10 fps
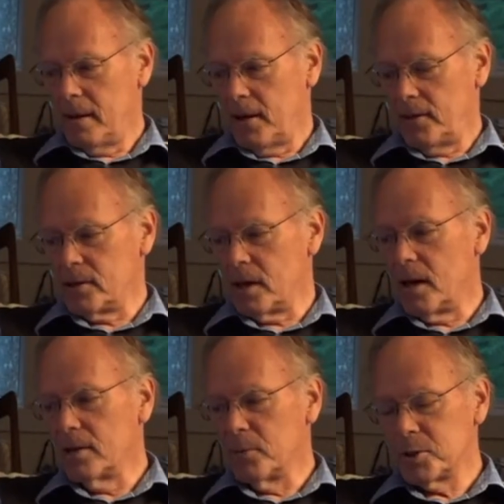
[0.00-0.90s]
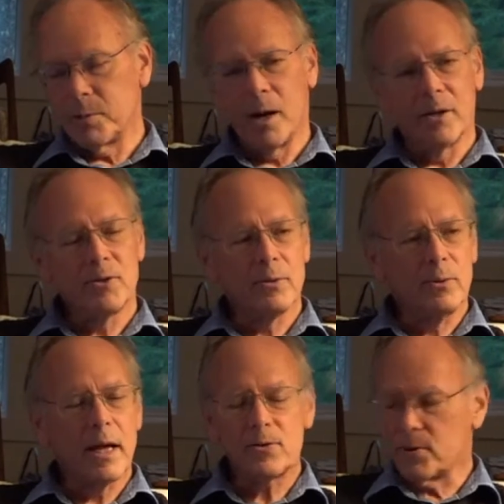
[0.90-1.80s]
The tongue responds to
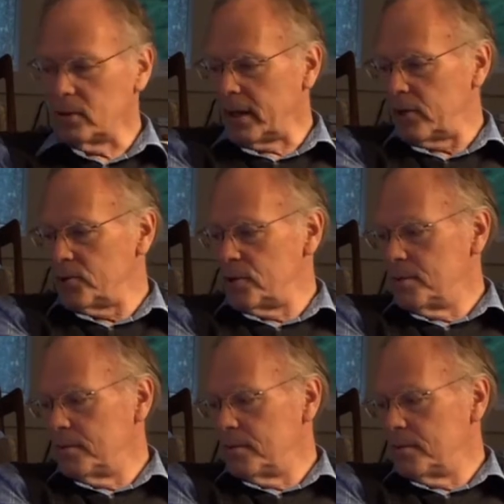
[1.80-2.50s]
electrical energy.